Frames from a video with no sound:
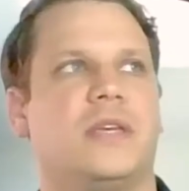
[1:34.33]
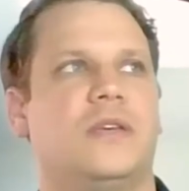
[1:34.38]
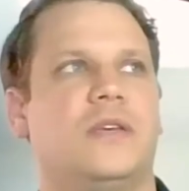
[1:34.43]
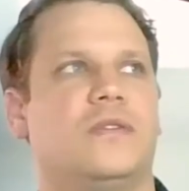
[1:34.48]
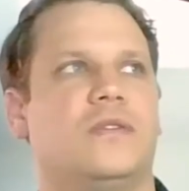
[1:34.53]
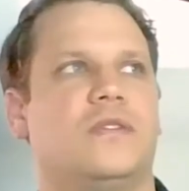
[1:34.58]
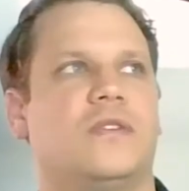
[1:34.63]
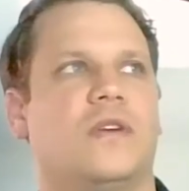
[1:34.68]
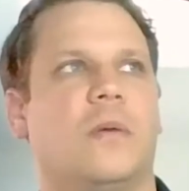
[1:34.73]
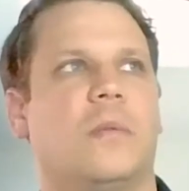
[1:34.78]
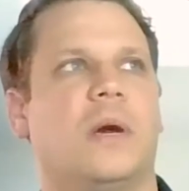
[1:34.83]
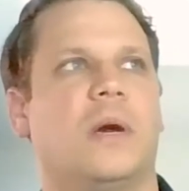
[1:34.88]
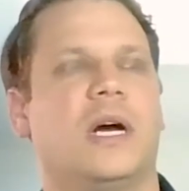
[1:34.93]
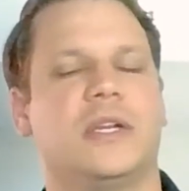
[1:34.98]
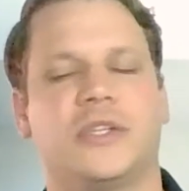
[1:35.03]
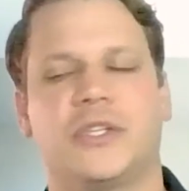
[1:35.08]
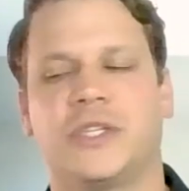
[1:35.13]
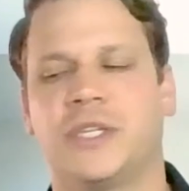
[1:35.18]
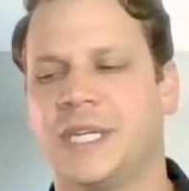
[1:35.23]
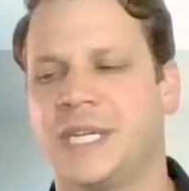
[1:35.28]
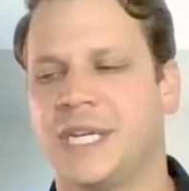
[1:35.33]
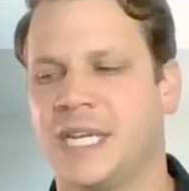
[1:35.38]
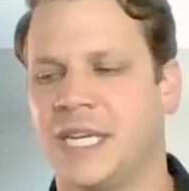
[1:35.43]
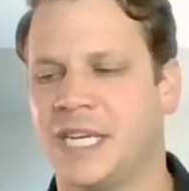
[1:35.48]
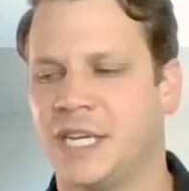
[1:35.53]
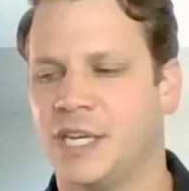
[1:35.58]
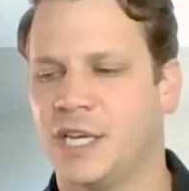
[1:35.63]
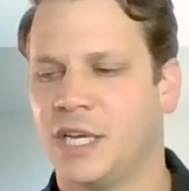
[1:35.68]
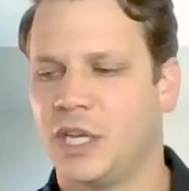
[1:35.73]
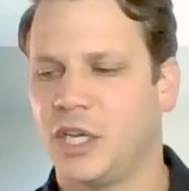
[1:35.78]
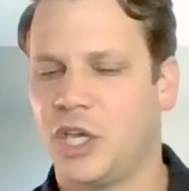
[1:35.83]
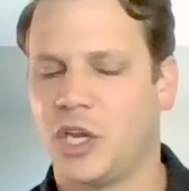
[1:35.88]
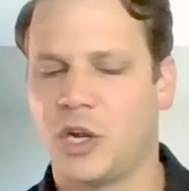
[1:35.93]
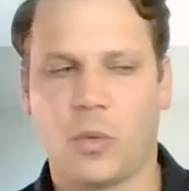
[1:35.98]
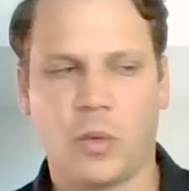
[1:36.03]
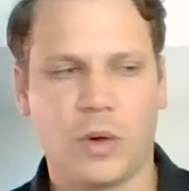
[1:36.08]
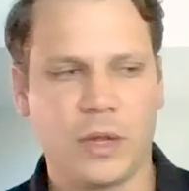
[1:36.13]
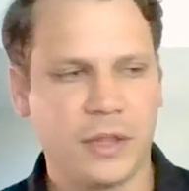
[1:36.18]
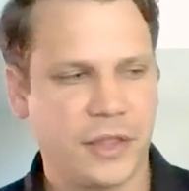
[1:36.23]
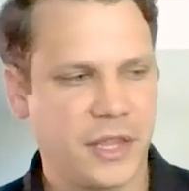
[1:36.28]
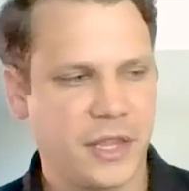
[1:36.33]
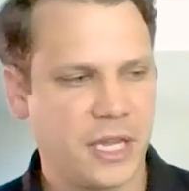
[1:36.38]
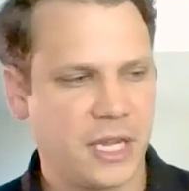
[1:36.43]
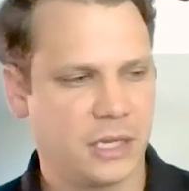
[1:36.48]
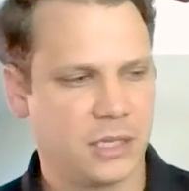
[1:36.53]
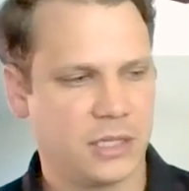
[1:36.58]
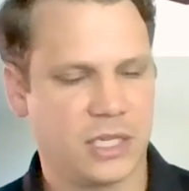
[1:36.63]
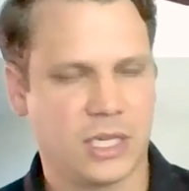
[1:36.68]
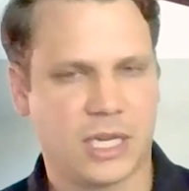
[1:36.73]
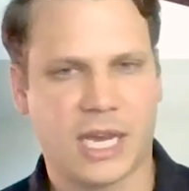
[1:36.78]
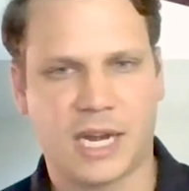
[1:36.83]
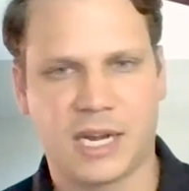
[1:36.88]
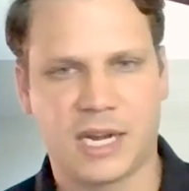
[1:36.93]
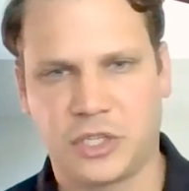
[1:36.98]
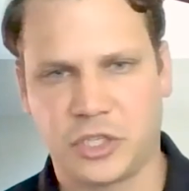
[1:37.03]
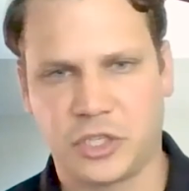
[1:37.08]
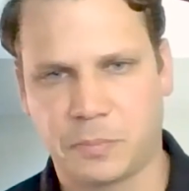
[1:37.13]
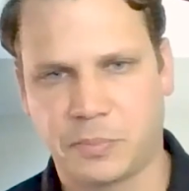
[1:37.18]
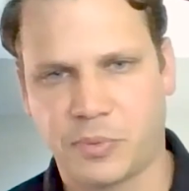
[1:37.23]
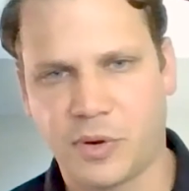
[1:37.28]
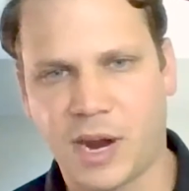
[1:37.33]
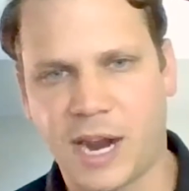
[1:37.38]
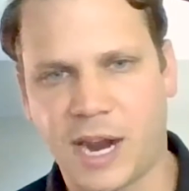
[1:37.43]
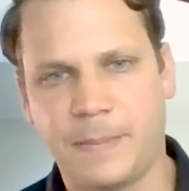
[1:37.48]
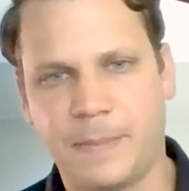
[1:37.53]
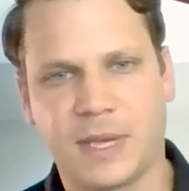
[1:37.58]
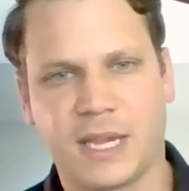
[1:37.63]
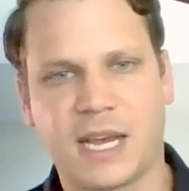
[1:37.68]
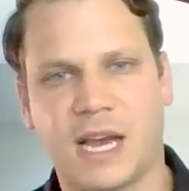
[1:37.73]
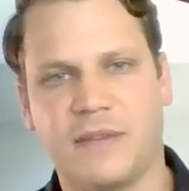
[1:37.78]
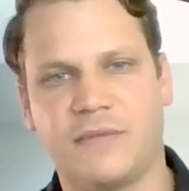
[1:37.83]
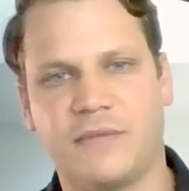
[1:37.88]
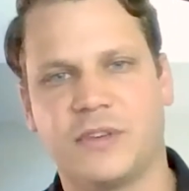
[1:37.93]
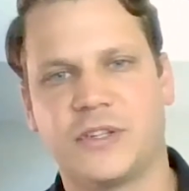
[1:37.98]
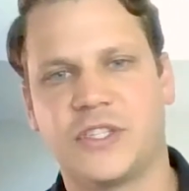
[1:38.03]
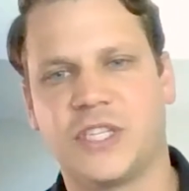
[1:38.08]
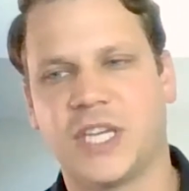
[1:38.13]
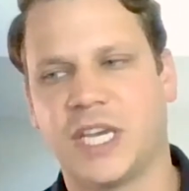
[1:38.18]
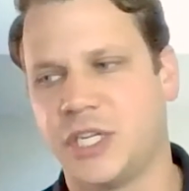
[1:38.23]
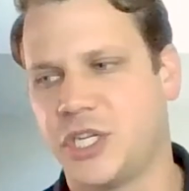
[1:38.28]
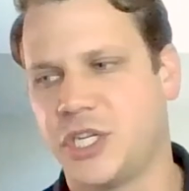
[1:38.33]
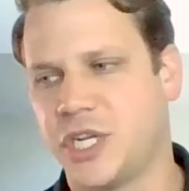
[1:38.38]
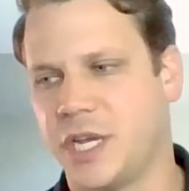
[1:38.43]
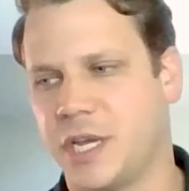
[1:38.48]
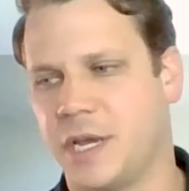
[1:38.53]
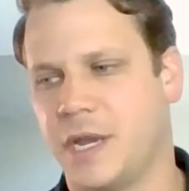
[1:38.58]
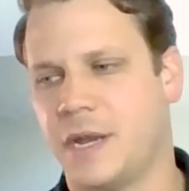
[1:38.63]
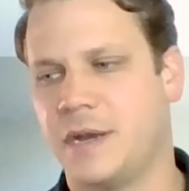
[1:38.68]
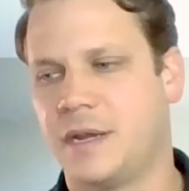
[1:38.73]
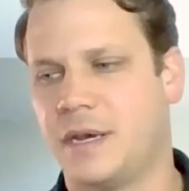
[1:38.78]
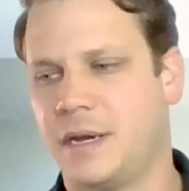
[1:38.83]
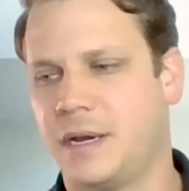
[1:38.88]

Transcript: you so much. You know, one thing to kind of just prime the conversation,